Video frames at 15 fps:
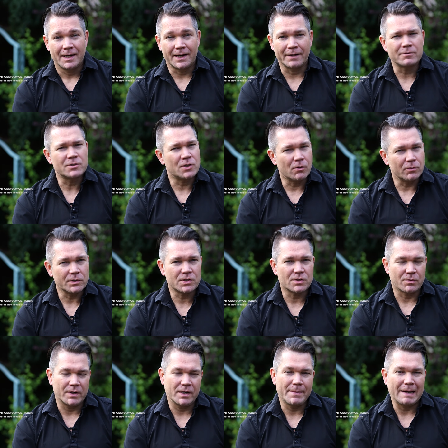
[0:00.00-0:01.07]
and I was told a
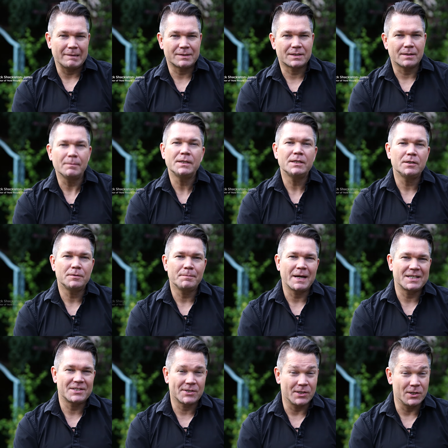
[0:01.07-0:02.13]
story about somebody who'd
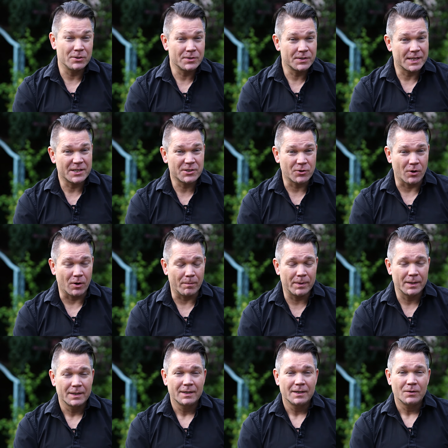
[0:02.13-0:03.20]
managed to lose their job
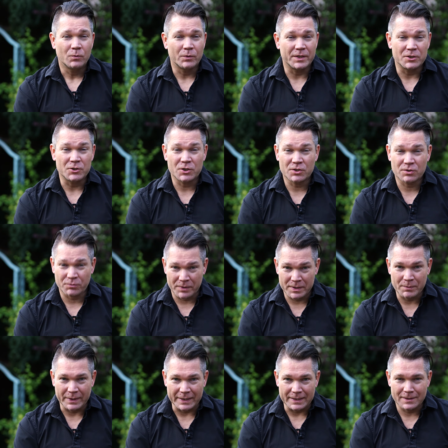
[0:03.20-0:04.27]
within just
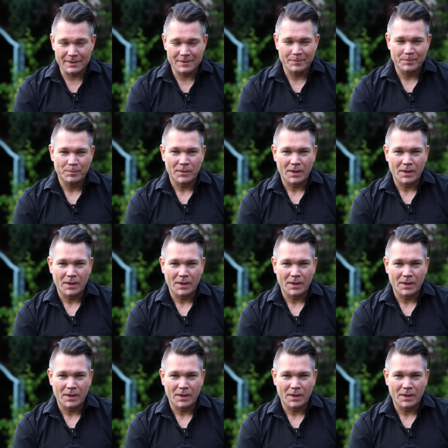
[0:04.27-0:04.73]
3 weeks.